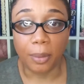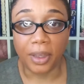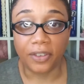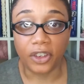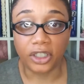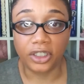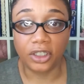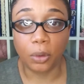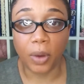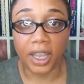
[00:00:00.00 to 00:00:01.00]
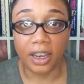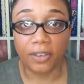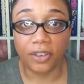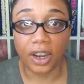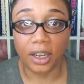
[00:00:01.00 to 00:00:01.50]
if you're still
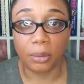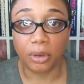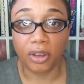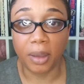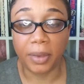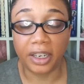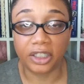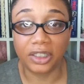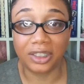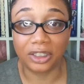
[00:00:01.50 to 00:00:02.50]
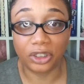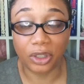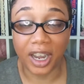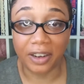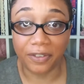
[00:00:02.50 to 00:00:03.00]
waiting for unemployment or still
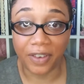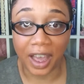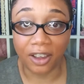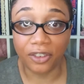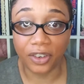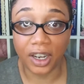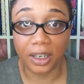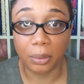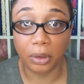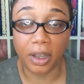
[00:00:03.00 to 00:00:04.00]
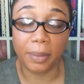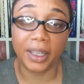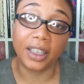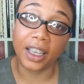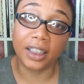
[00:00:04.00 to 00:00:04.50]
trying to file for
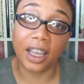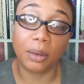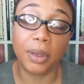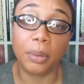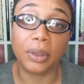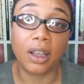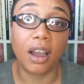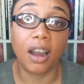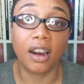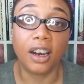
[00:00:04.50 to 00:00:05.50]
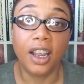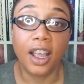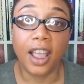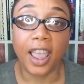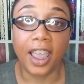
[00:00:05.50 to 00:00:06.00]
unemployment like a lot of people are,
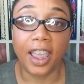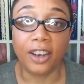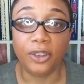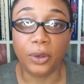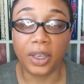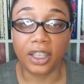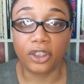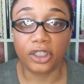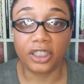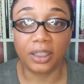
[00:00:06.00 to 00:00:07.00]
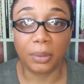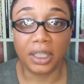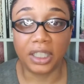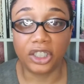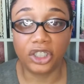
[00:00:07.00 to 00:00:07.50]
and you get your
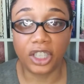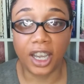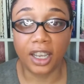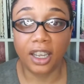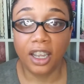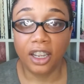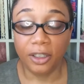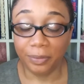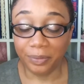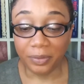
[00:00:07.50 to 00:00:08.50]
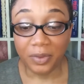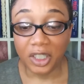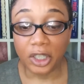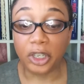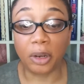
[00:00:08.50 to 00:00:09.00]
stimulus check,
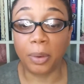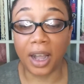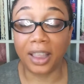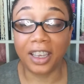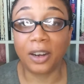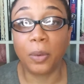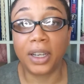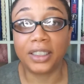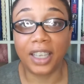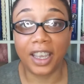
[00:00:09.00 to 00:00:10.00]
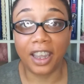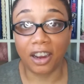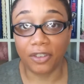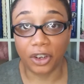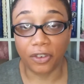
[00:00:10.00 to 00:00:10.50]
you're probably going to want to take
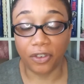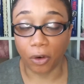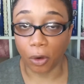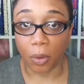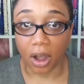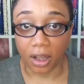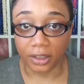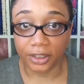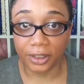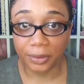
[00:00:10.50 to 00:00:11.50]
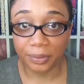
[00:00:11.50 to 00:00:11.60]
care of your four walls.